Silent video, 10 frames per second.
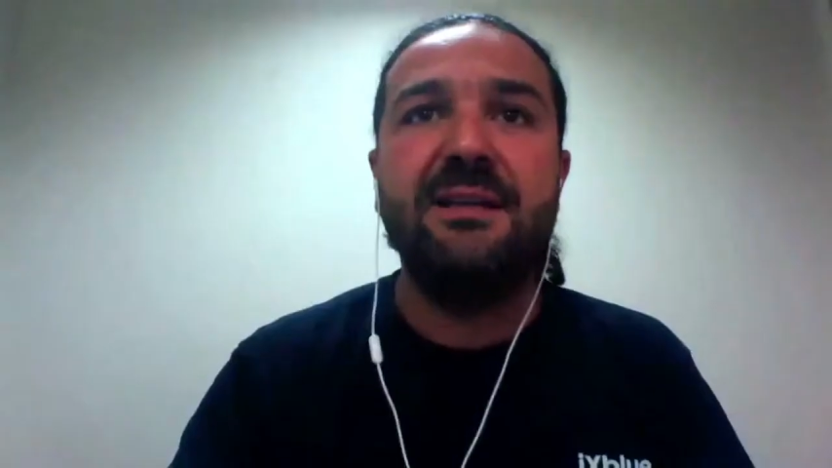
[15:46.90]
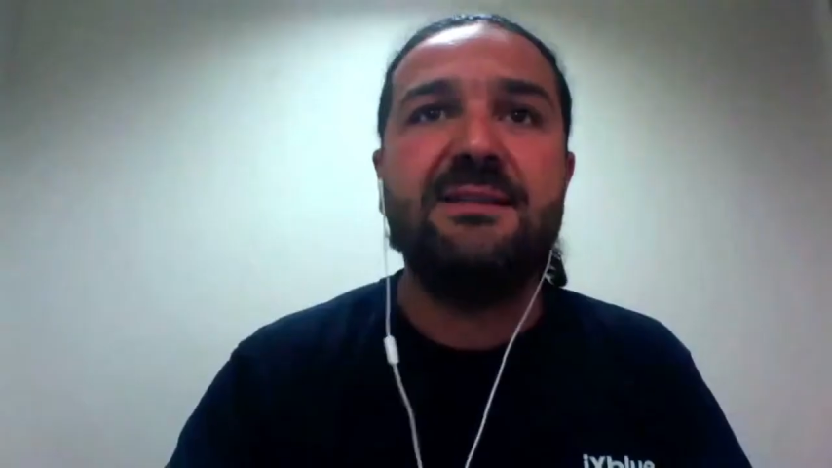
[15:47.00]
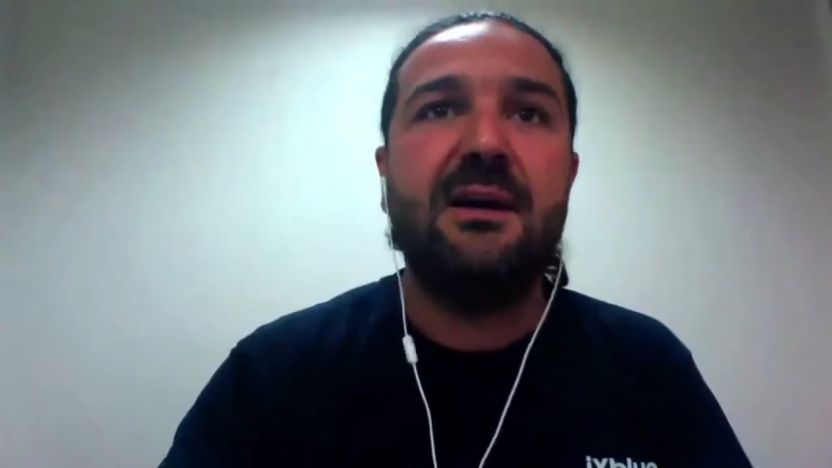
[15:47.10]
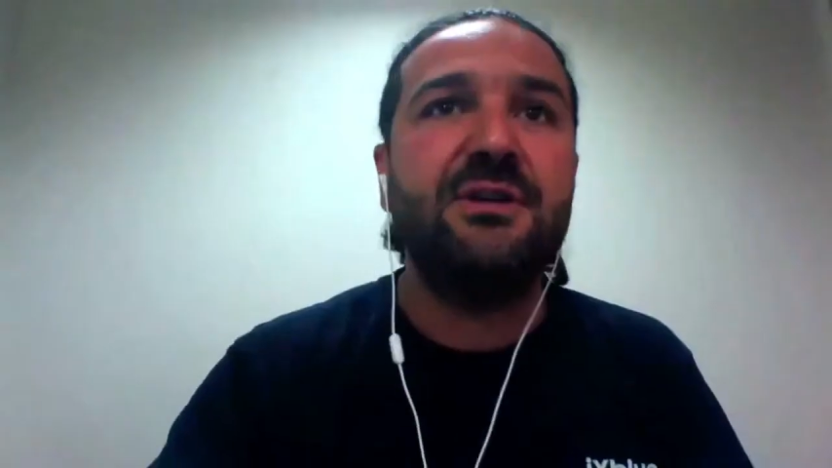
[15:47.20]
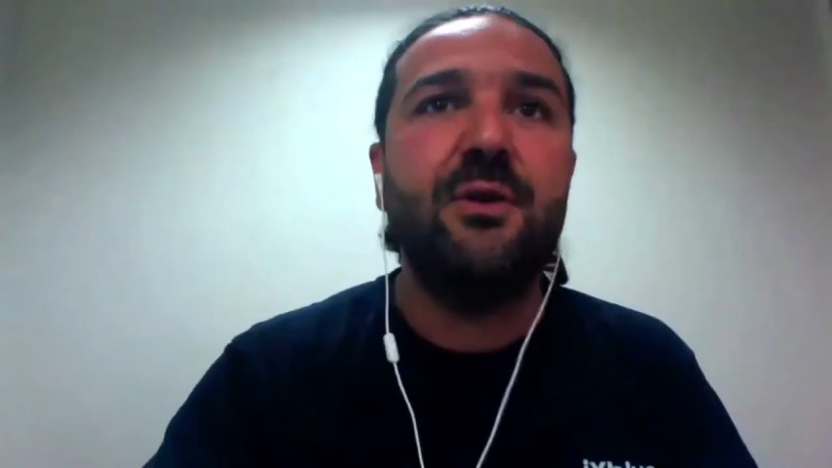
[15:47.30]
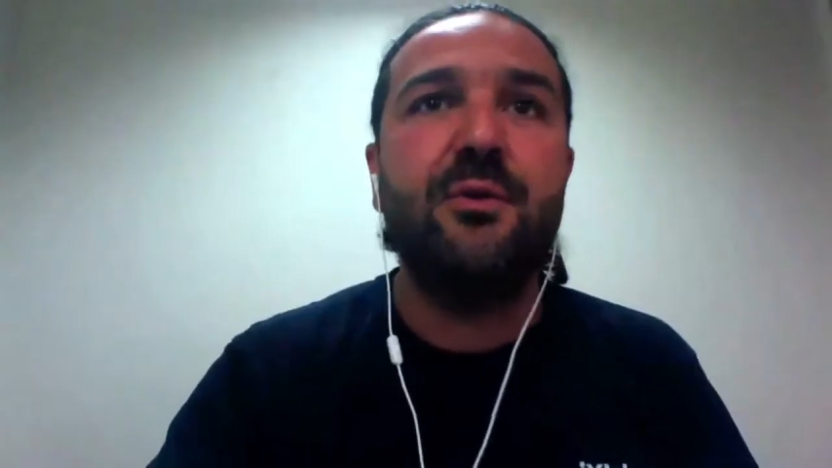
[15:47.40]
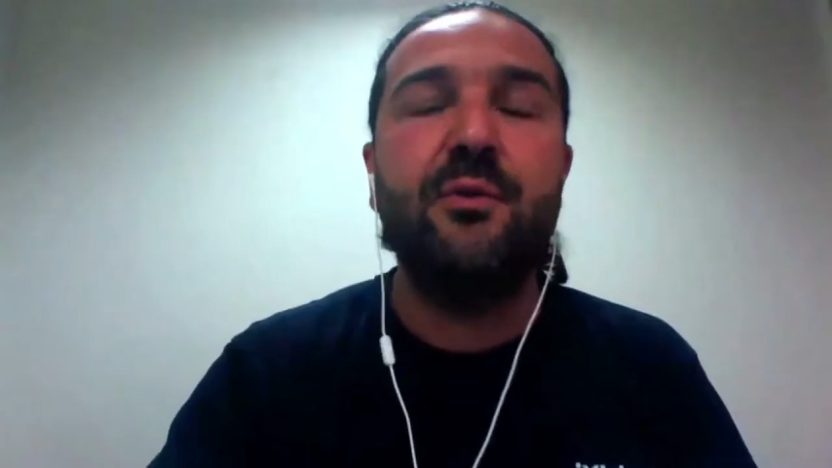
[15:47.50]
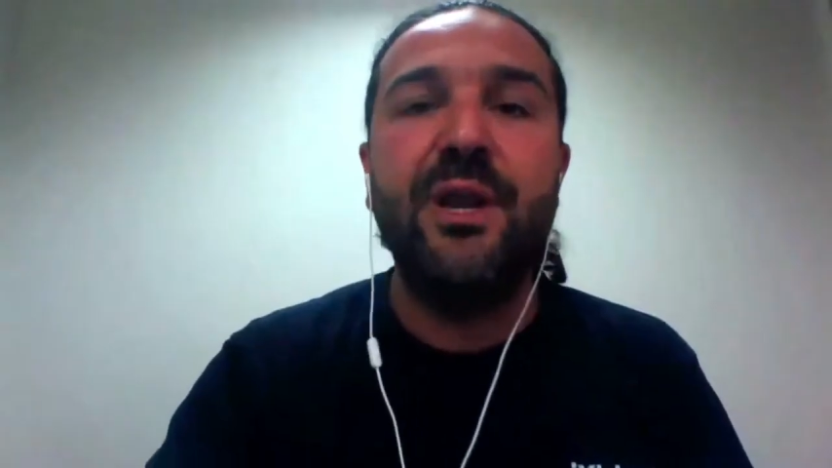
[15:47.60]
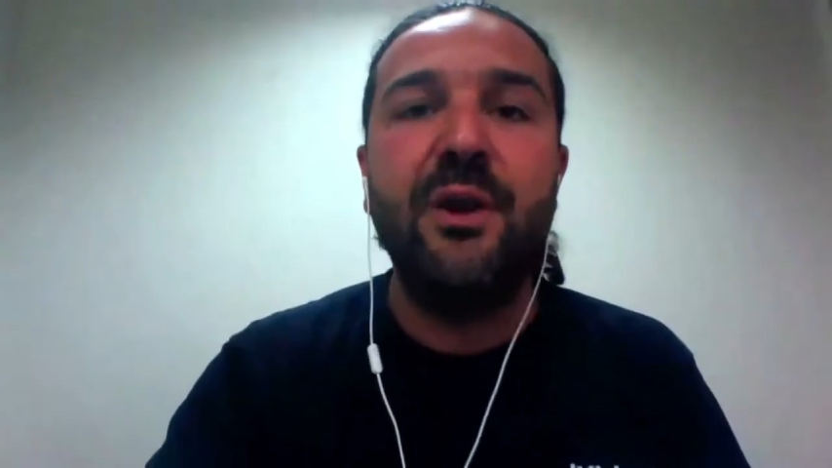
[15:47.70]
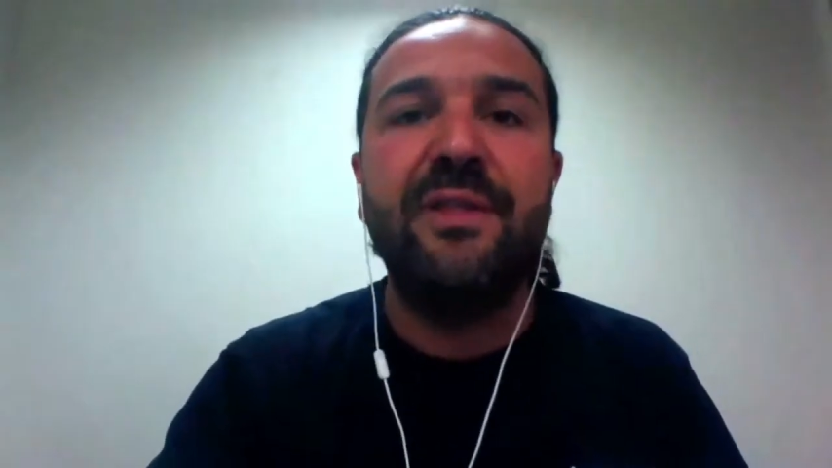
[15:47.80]
the
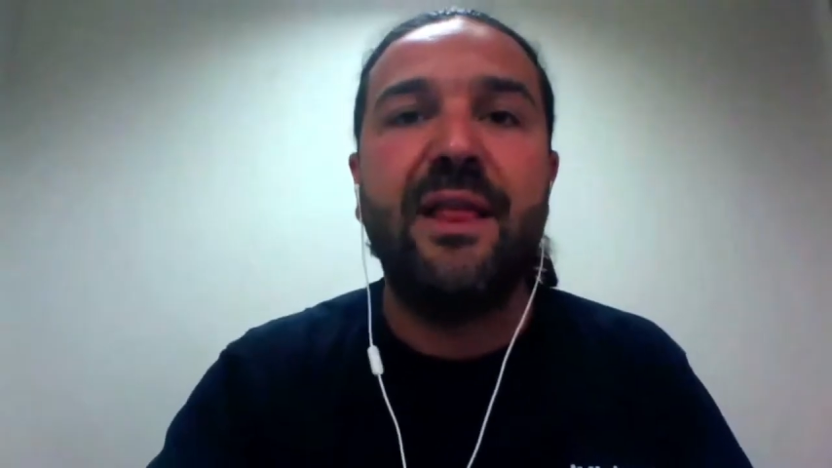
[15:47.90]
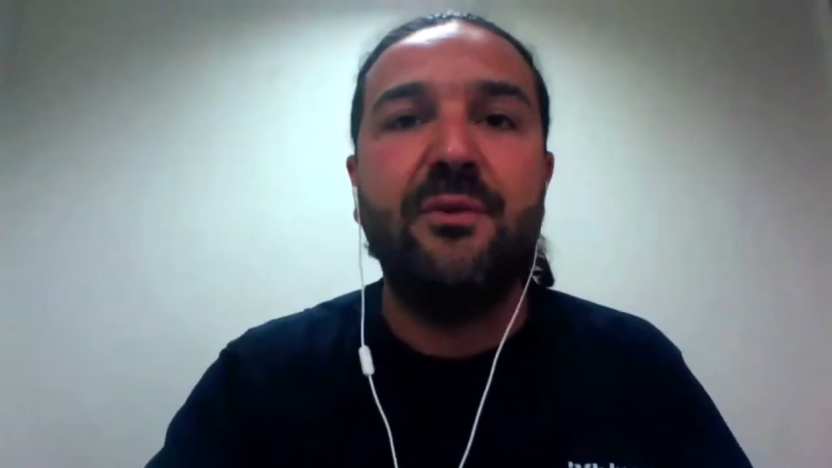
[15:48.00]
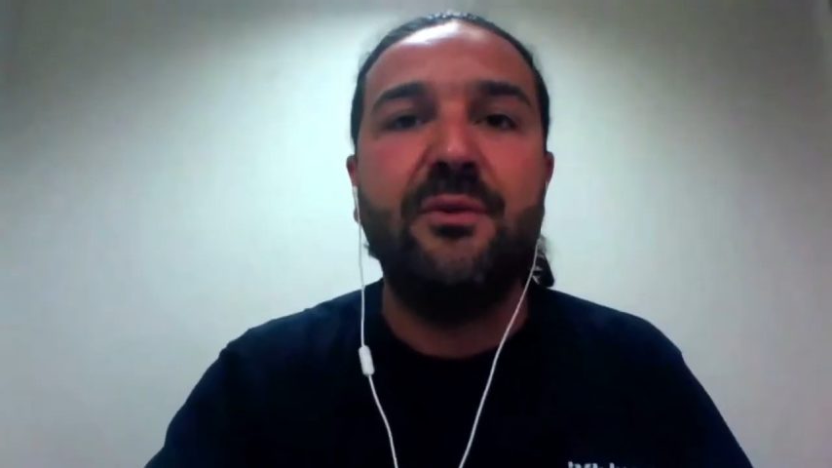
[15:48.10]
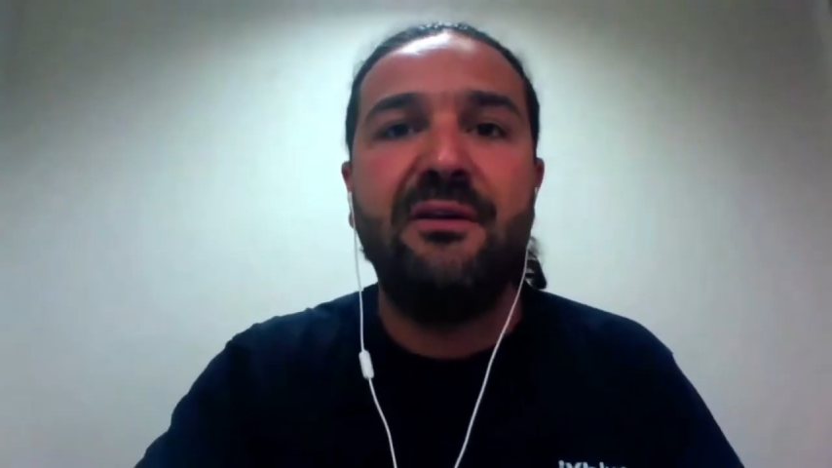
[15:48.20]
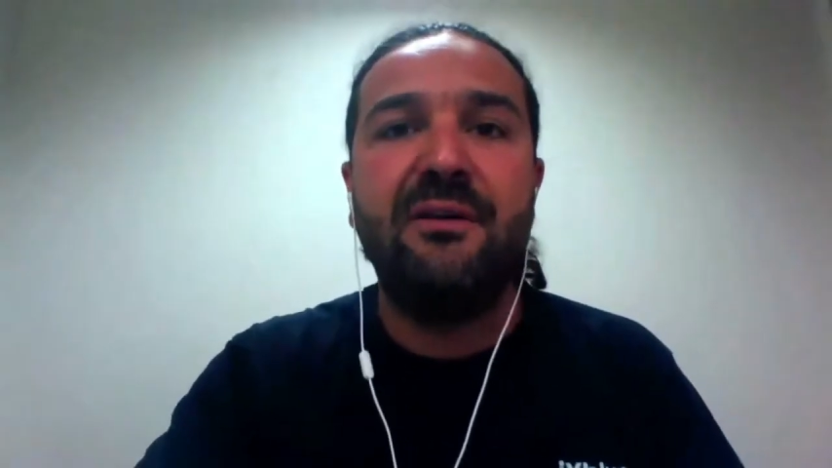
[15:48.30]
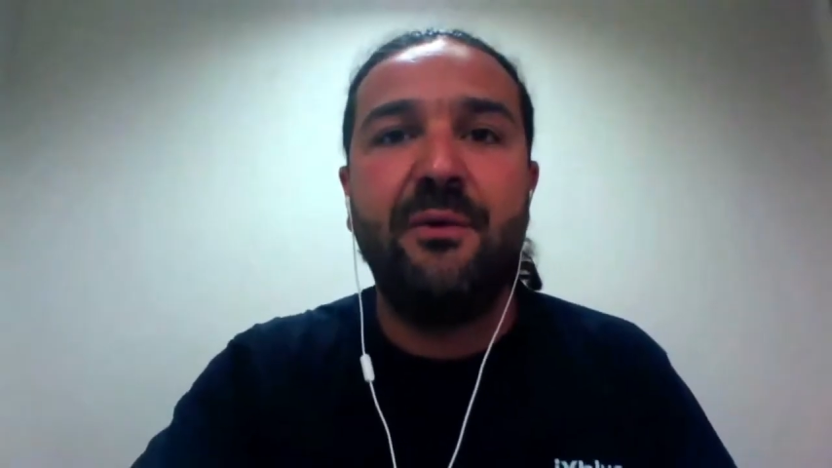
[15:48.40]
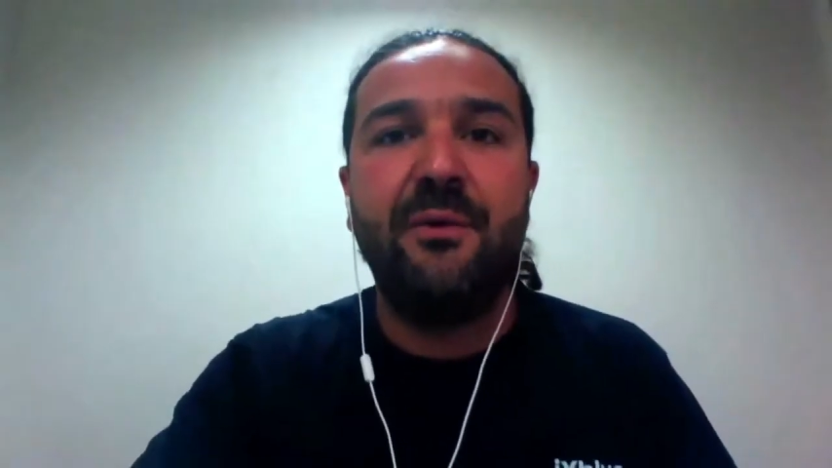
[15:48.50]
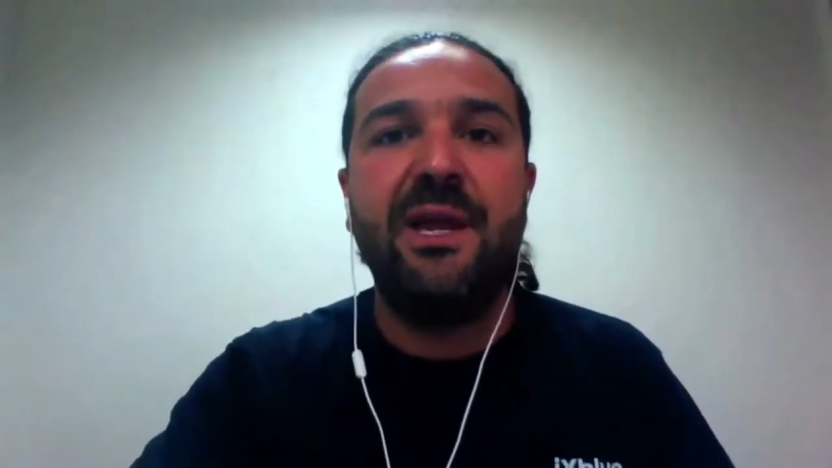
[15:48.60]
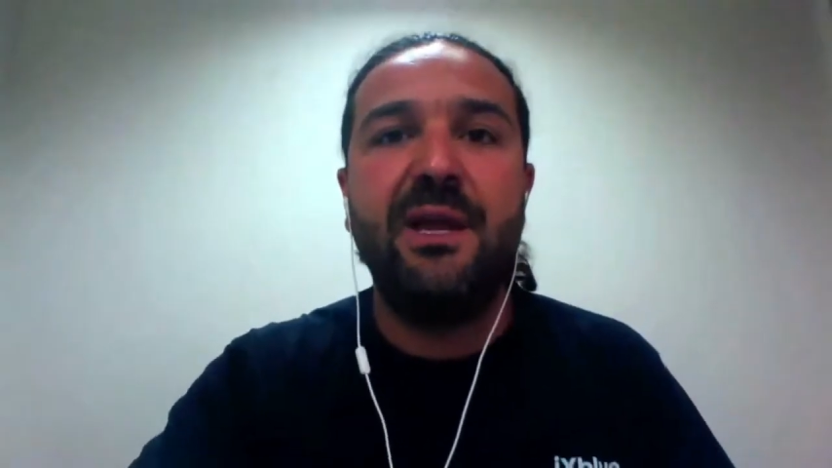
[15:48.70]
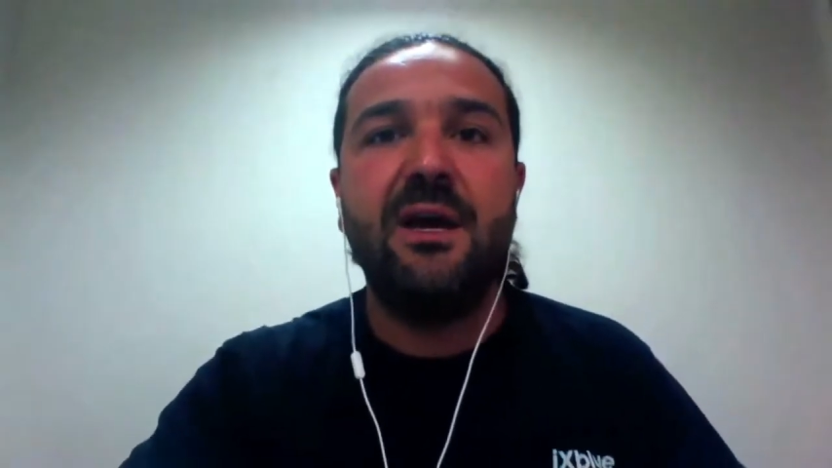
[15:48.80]
10,000, we know that we have
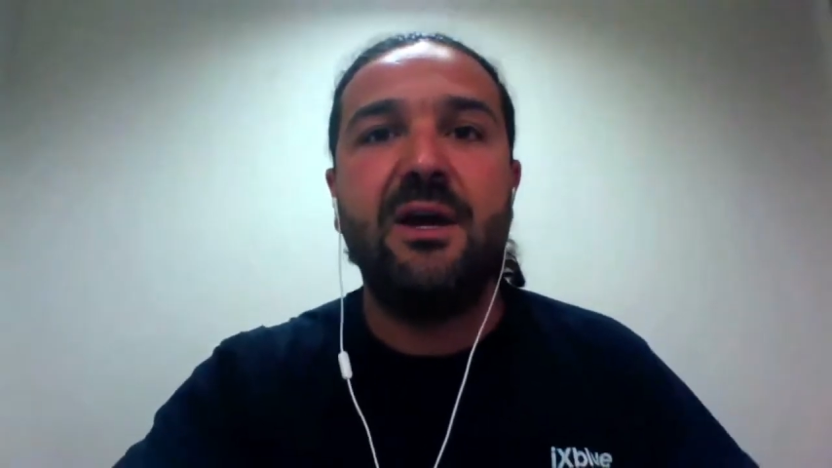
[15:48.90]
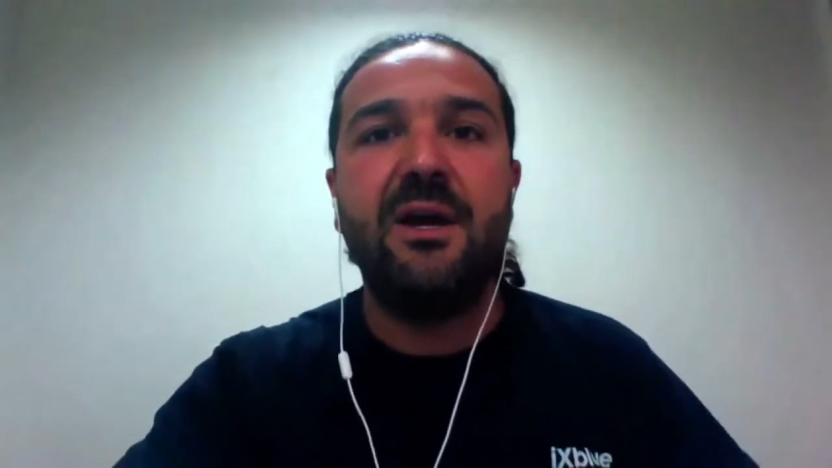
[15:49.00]
very